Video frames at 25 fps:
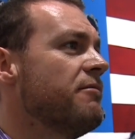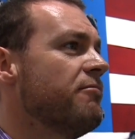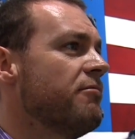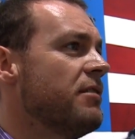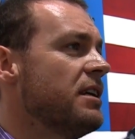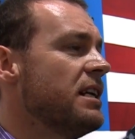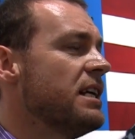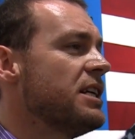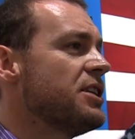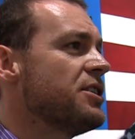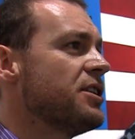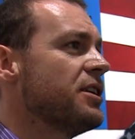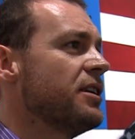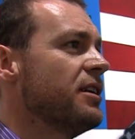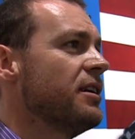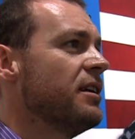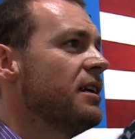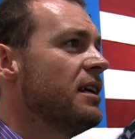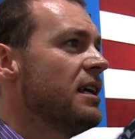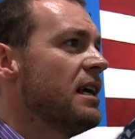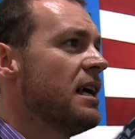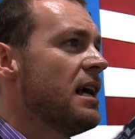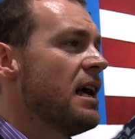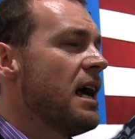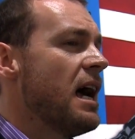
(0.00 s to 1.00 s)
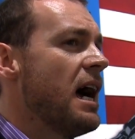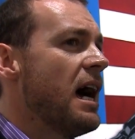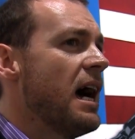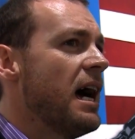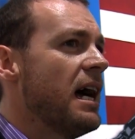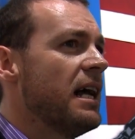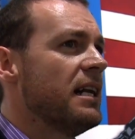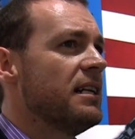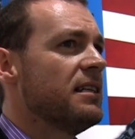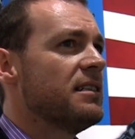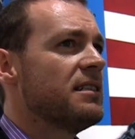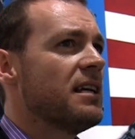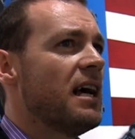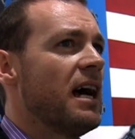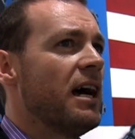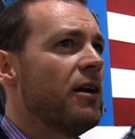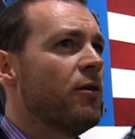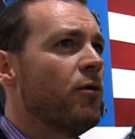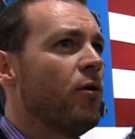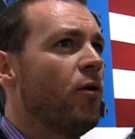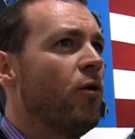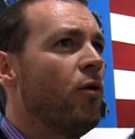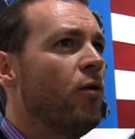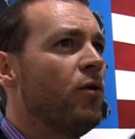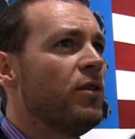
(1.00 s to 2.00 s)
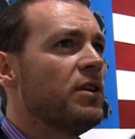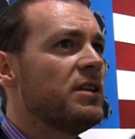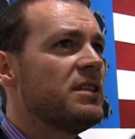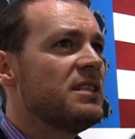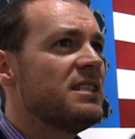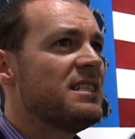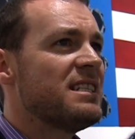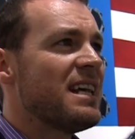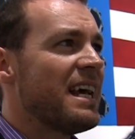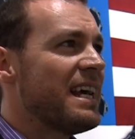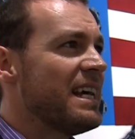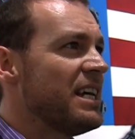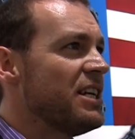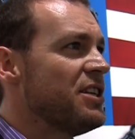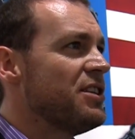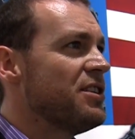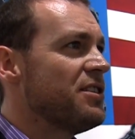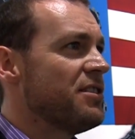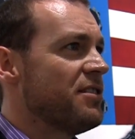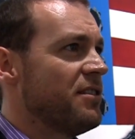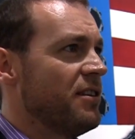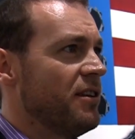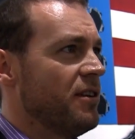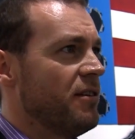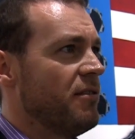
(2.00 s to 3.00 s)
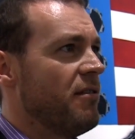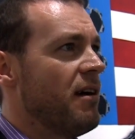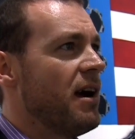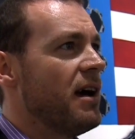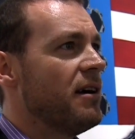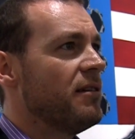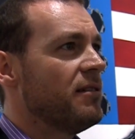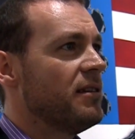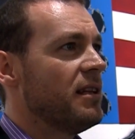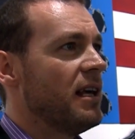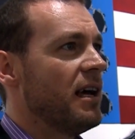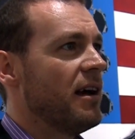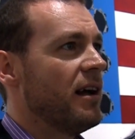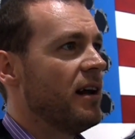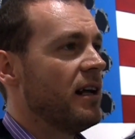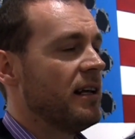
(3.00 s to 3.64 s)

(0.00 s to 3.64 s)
religion, and all the dangers that are out there.